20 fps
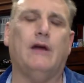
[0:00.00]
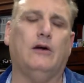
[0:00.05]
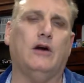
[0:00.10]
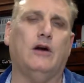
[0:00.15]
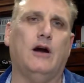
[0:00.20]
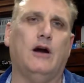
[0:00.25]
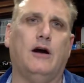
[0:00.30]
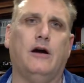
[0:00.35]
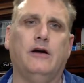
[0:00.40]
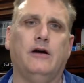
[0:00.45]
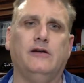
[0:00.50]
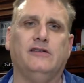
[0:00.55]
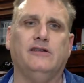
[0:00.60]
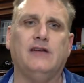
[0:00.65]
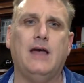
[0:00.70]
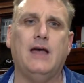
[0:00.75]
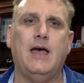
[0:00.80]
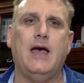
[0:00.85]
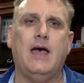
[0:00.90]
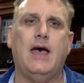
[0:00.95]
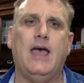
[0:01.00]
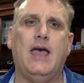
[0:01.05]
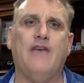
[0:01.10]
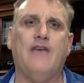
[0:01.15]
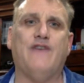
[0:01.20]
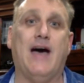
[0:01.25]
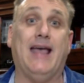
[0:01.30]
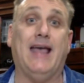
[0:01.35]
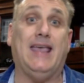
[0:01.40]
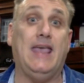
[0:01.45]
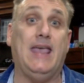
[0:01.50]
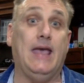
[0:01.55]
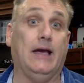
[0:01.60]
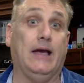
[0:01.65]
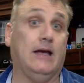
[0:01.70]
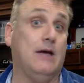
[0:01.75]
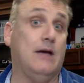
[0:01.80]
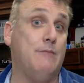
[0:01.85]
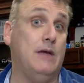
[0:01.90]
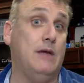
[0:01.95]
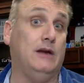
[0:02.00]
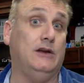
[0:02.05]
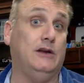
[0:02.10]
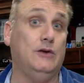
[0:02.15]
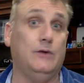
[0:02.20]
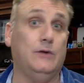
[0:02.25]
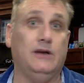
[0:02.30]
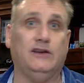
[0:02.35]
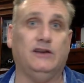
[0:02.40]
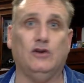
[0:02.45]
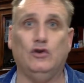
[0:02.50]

rental cars, if I can't commit to it.